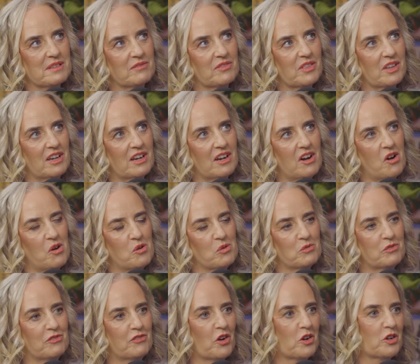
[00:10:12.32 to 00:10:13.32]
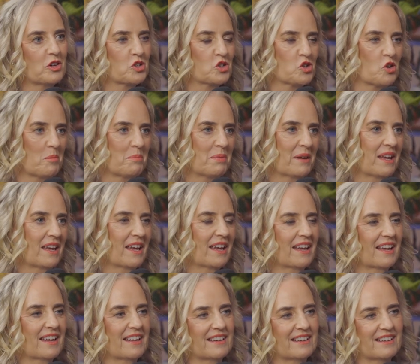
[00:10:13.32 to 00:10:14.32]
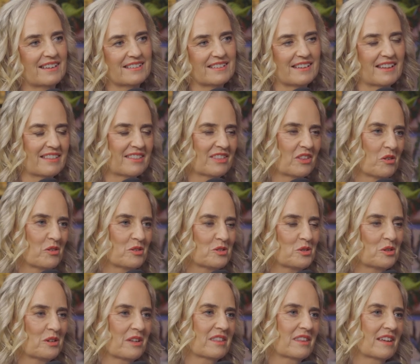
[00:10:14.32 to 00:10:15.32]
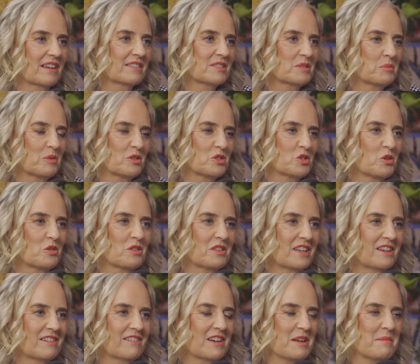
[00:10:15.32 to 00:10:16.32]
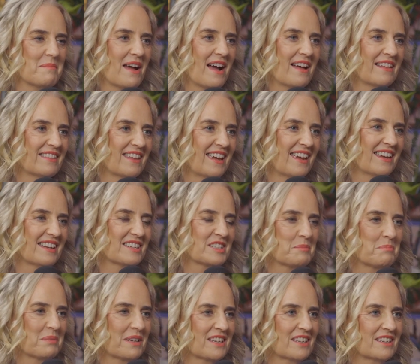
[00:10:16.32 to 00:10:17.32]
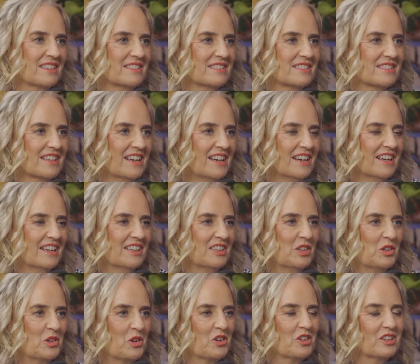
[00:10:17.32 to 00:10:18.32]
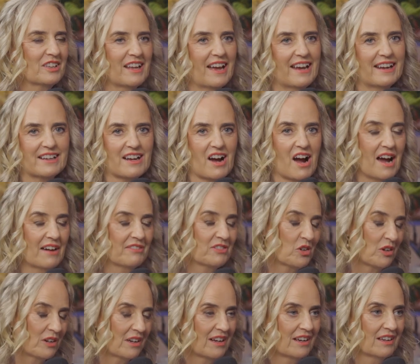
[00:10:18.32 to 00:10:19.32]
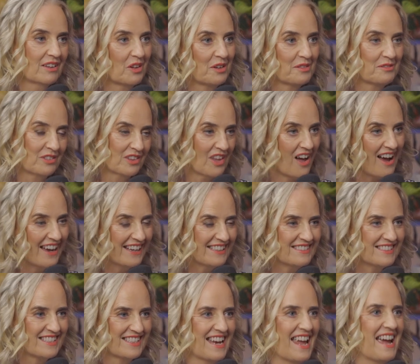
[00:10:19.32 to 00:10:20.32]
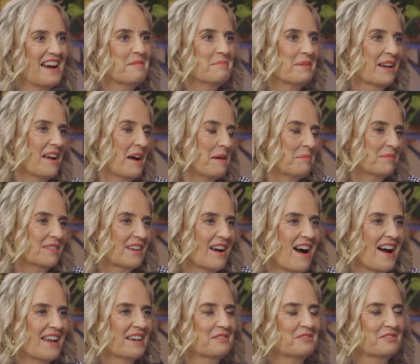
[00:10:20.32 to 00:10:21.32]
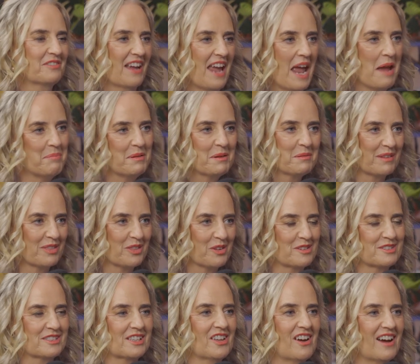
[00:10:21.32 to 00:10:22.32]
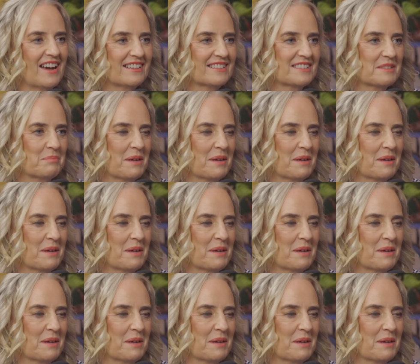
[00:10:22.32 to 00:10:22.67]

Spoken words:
of the whole photoshopping and those sort of things, what's your theory about that? Because, like I've got a lot of lines now, but I'm kind of happy with those lines.